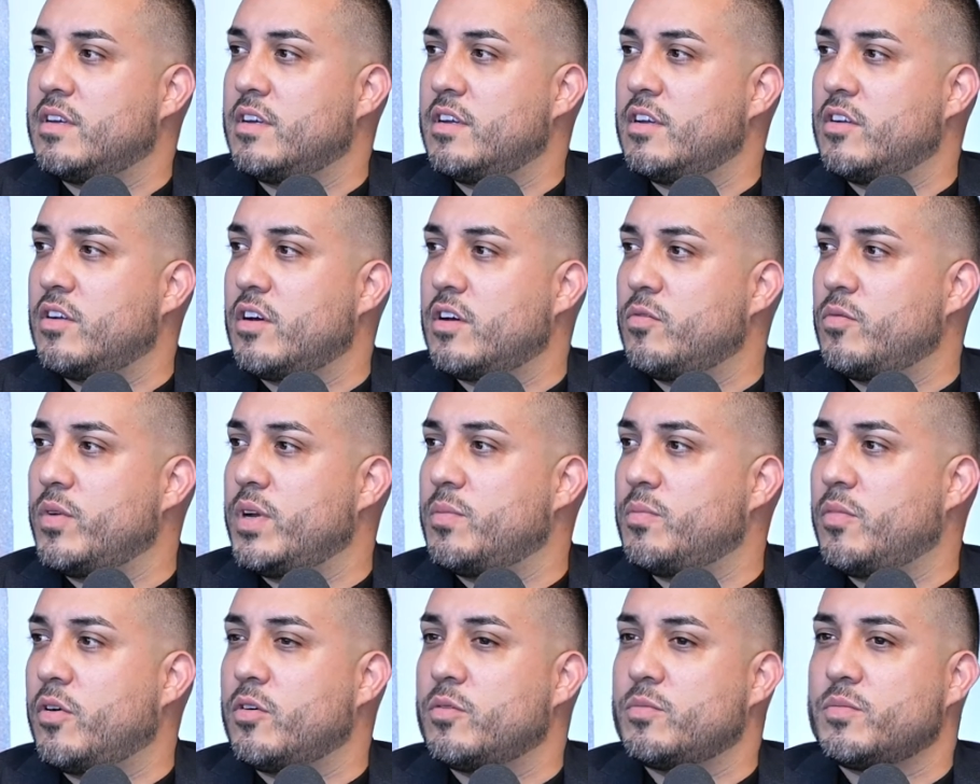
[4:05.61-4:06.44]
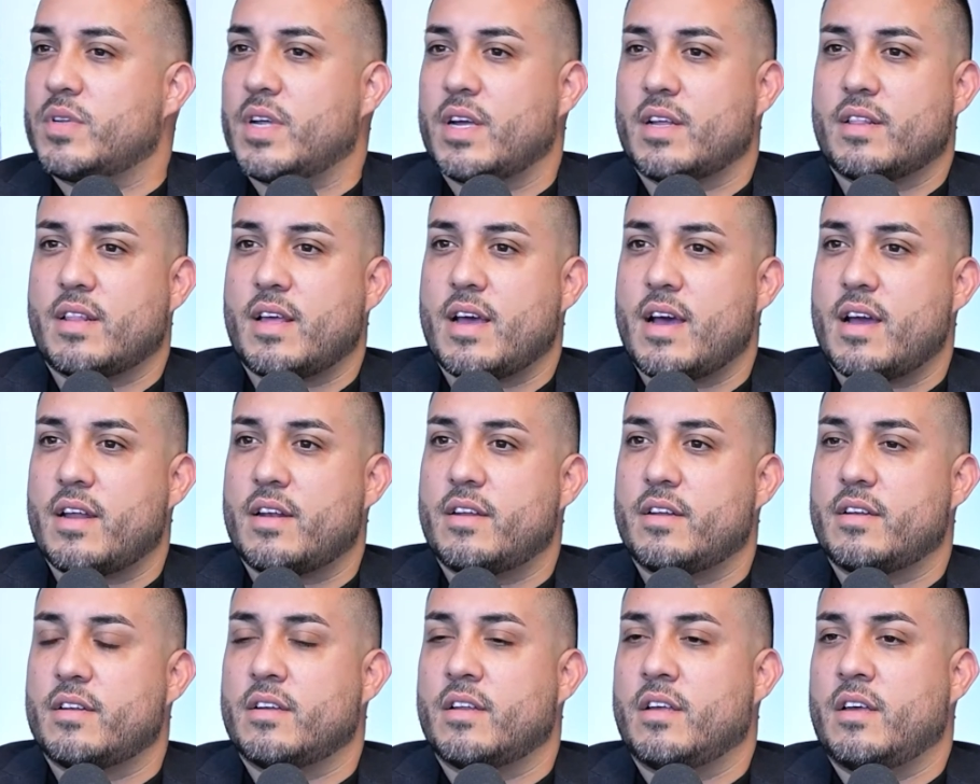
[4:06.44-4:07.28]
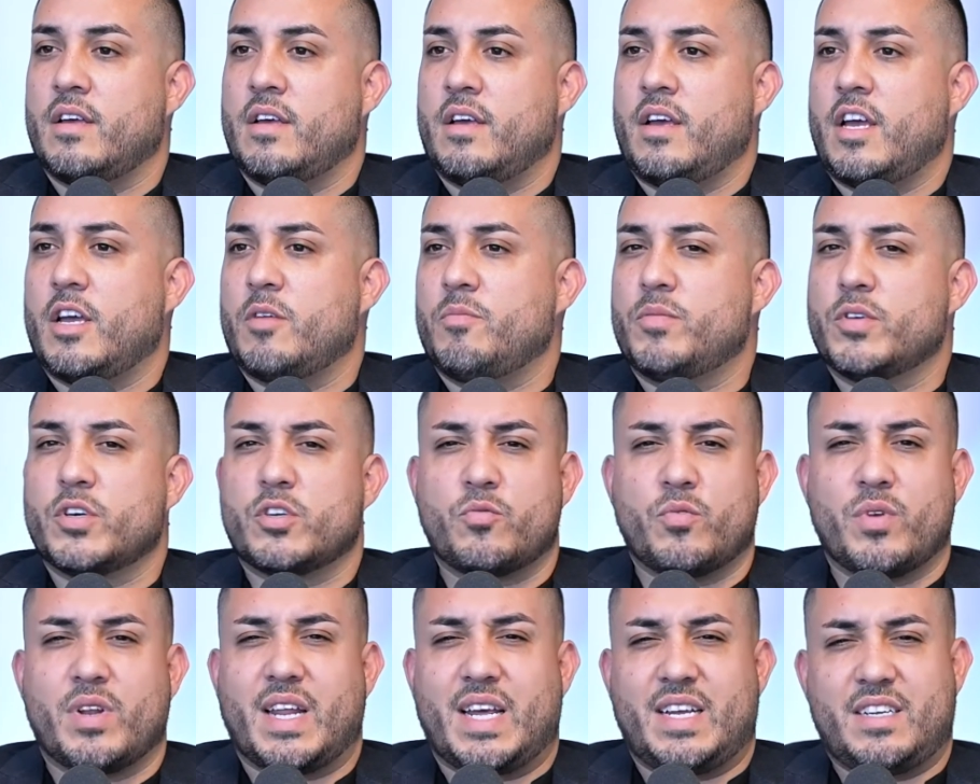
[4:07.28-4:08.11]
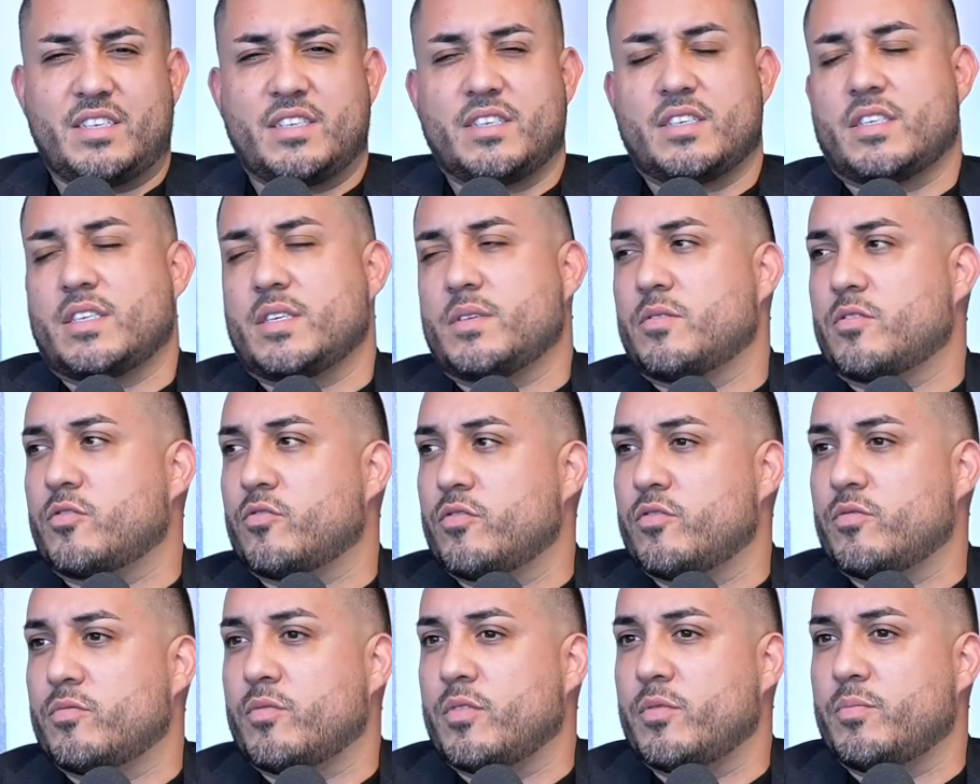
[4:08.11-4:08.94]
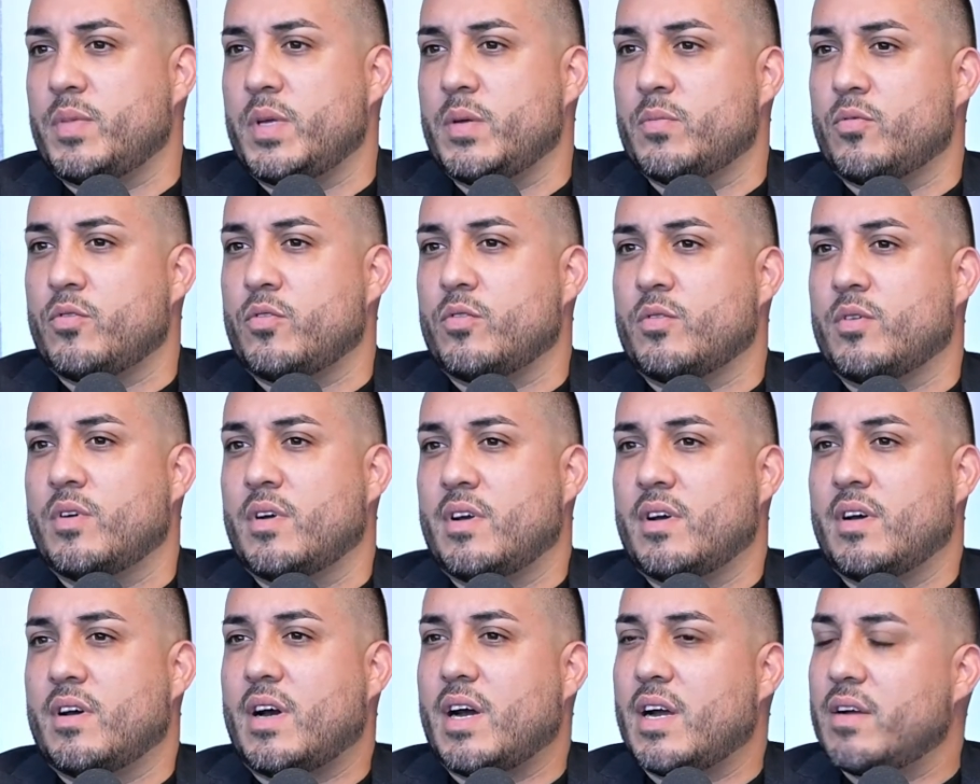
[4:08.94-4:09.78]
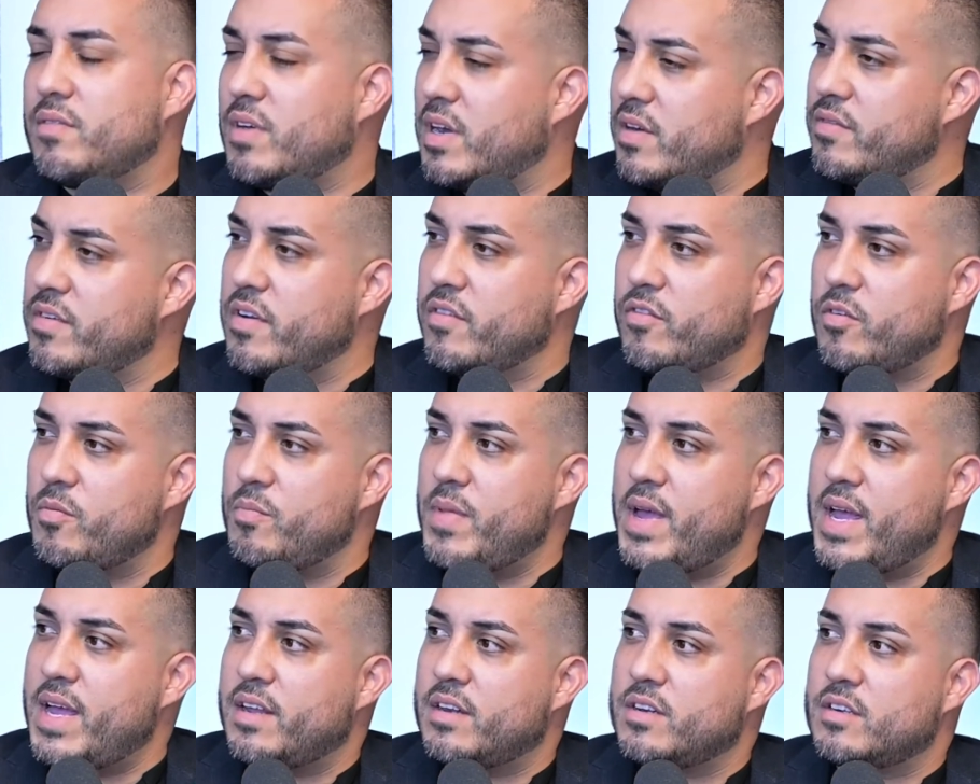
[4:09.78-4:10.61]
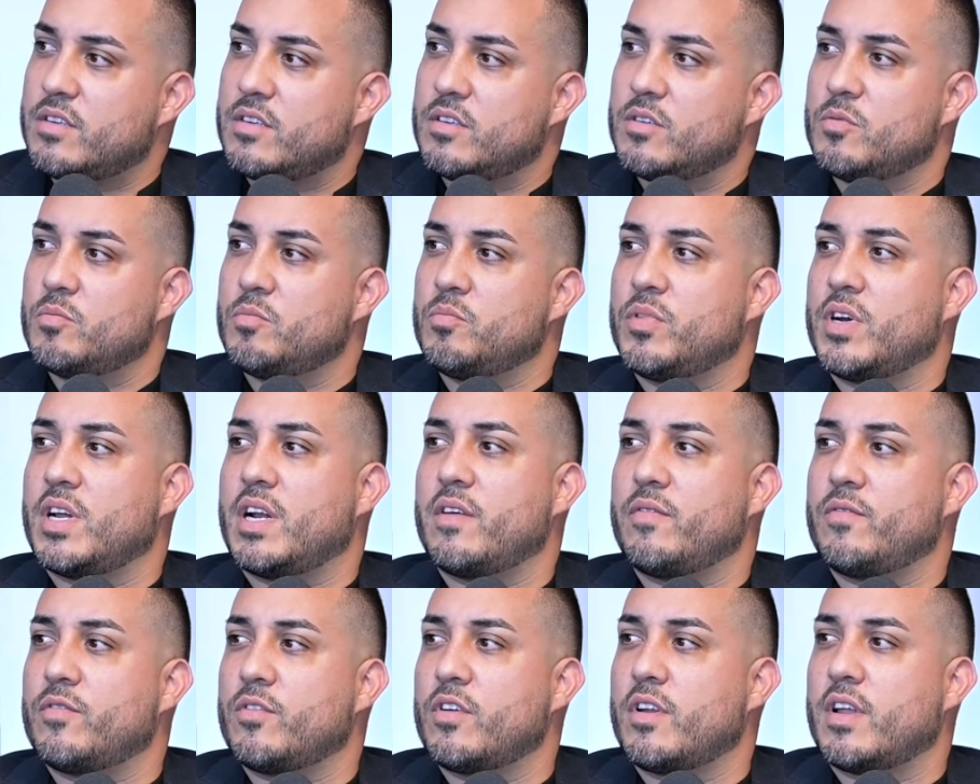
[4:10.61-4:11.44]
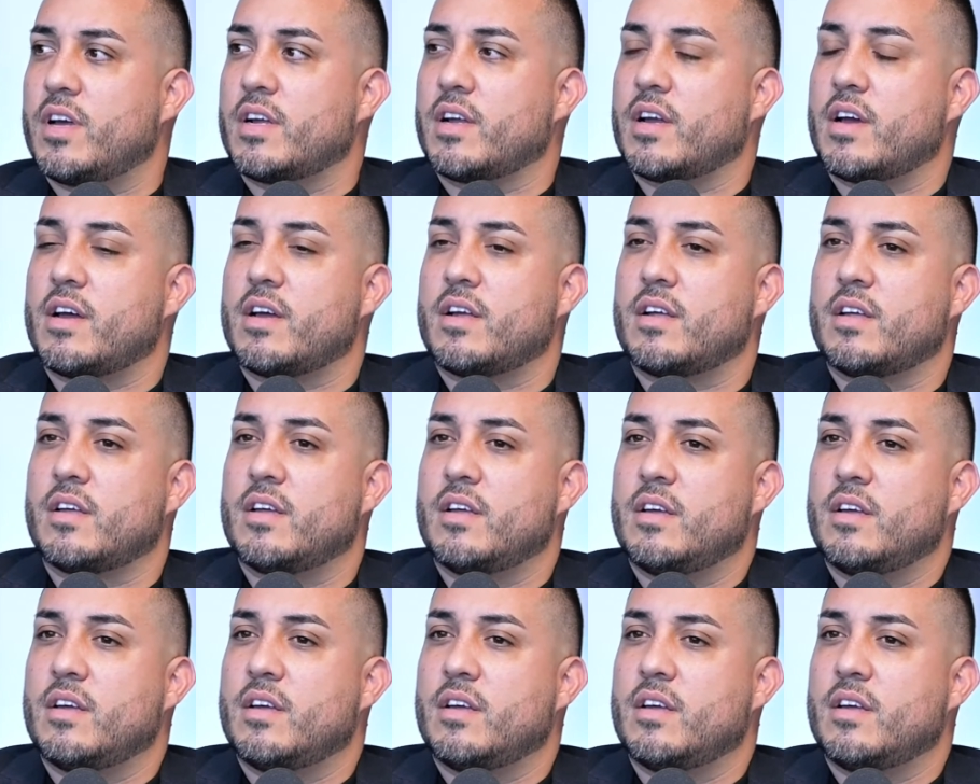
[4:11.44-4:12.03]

You know, I'd read poems like that and build relationships with people I've never met, but I feel like I